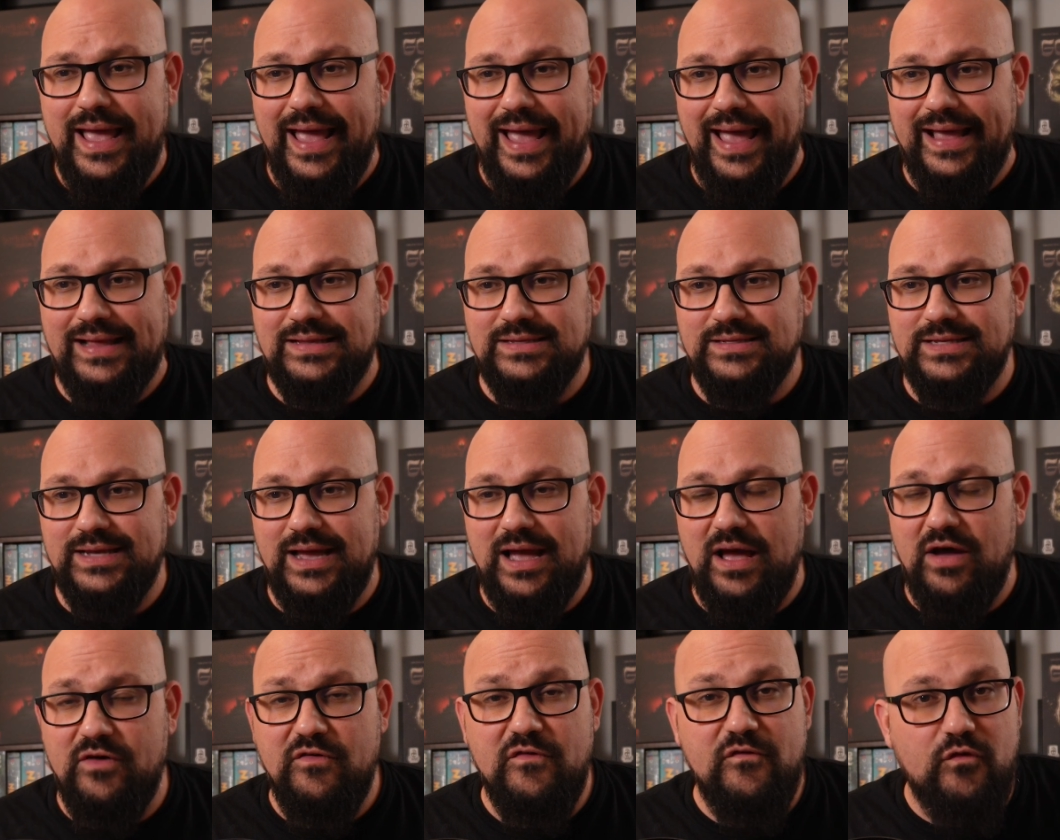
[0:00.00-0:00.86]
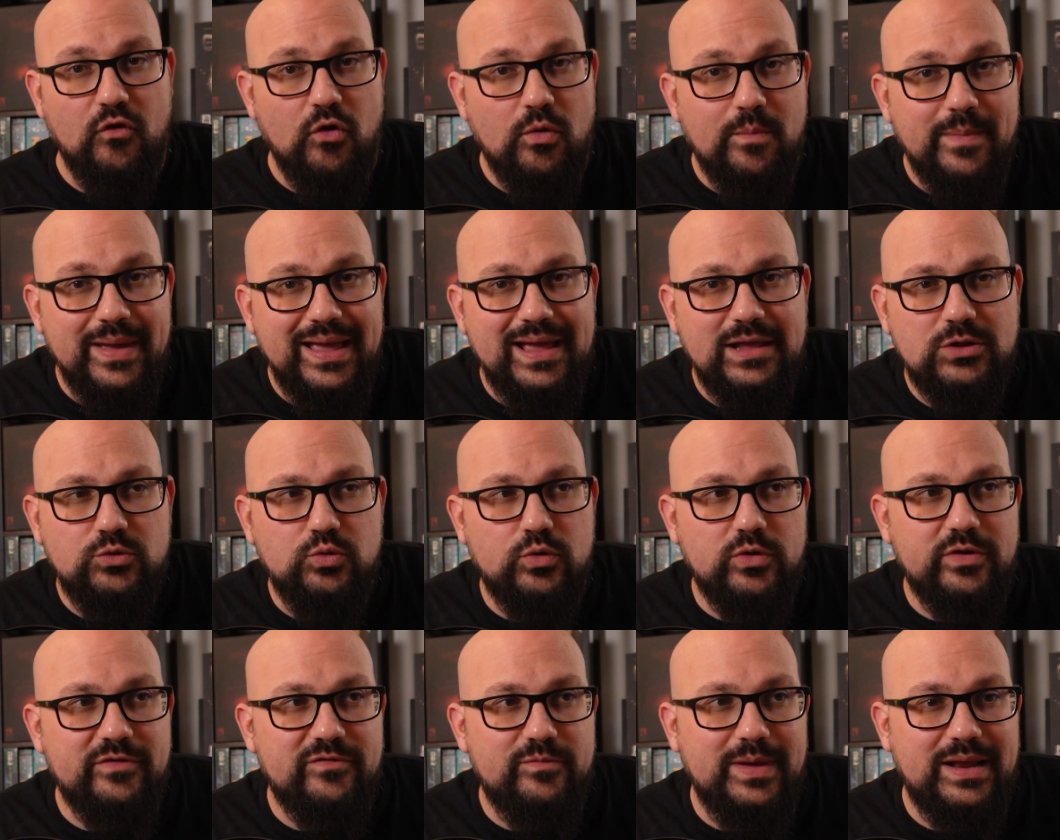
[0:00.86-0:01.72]
And for me, it
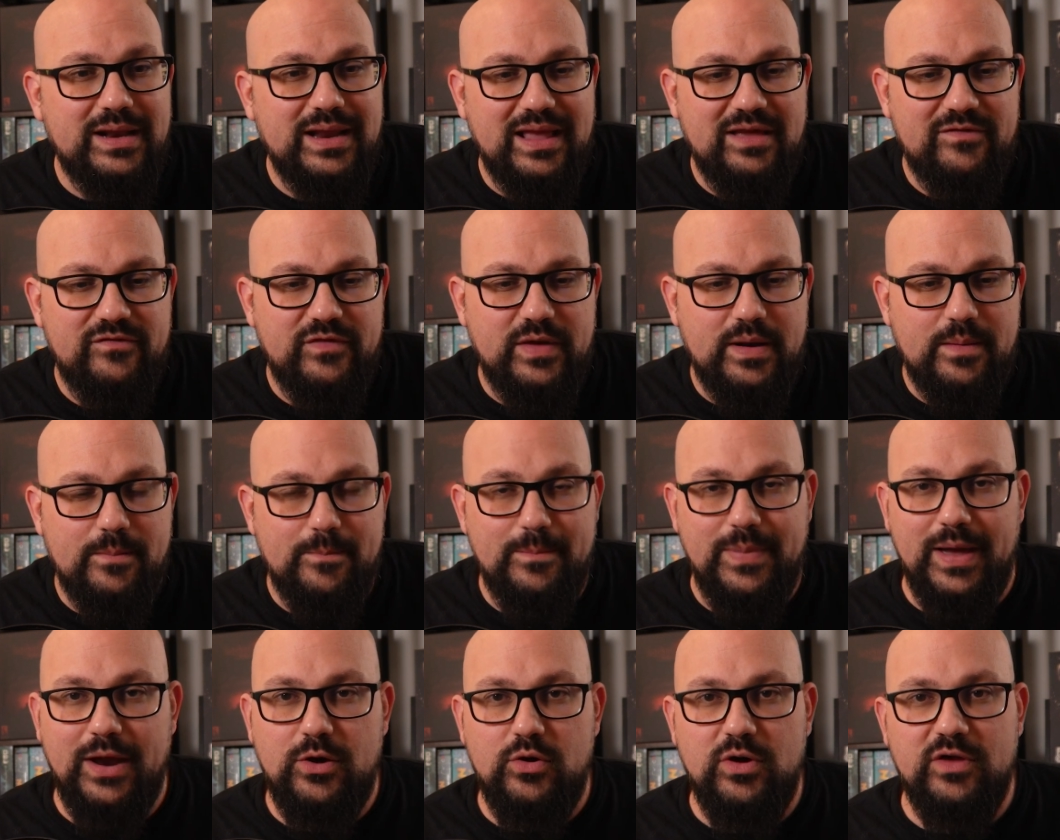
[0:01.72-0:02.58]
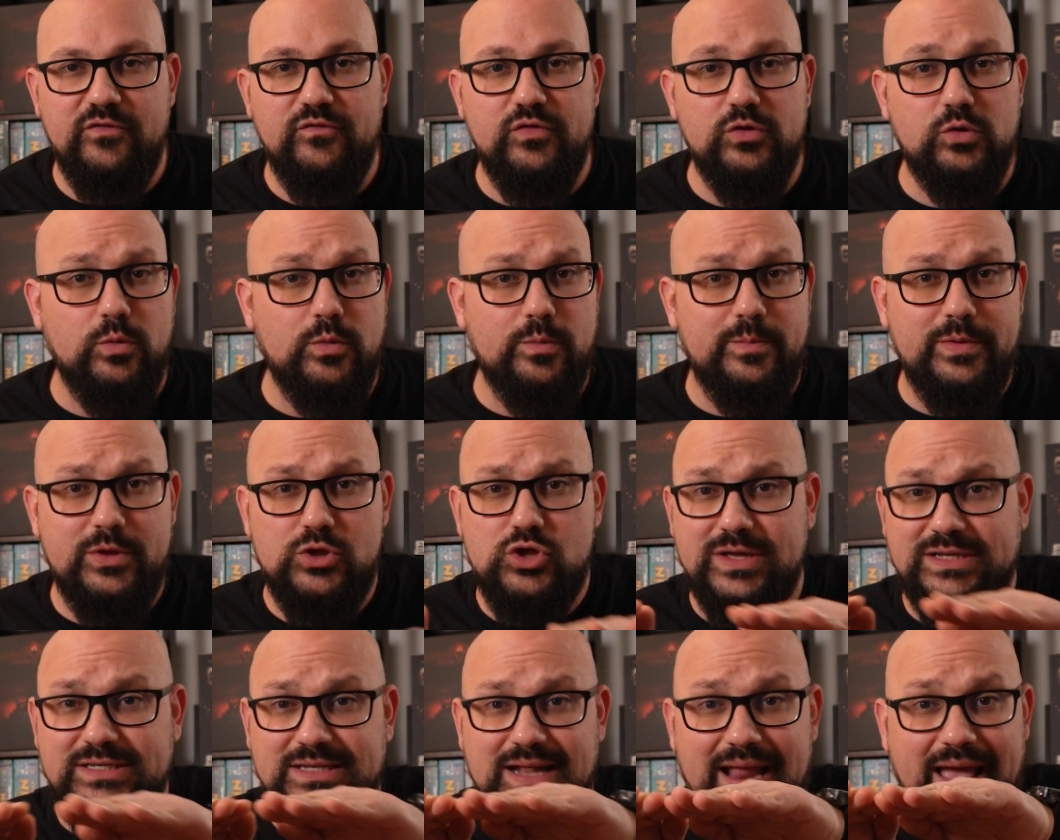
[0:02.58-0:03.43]
would have been even better if it would be
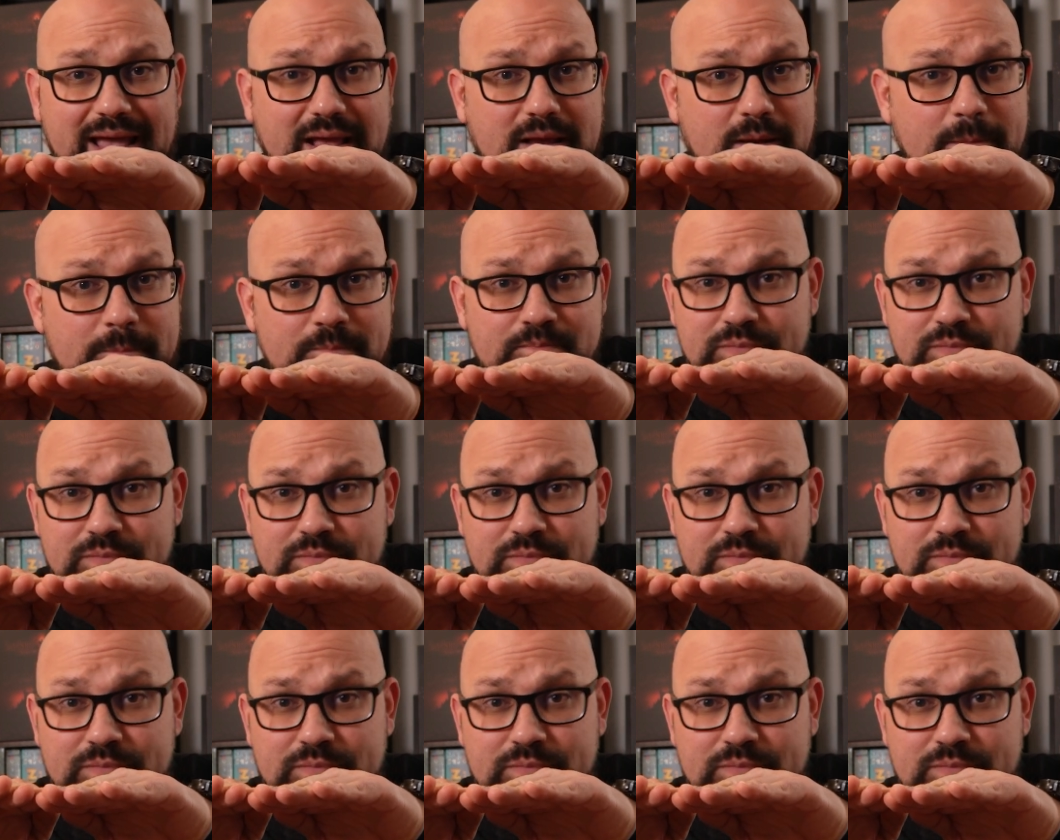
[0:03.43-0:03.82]
just like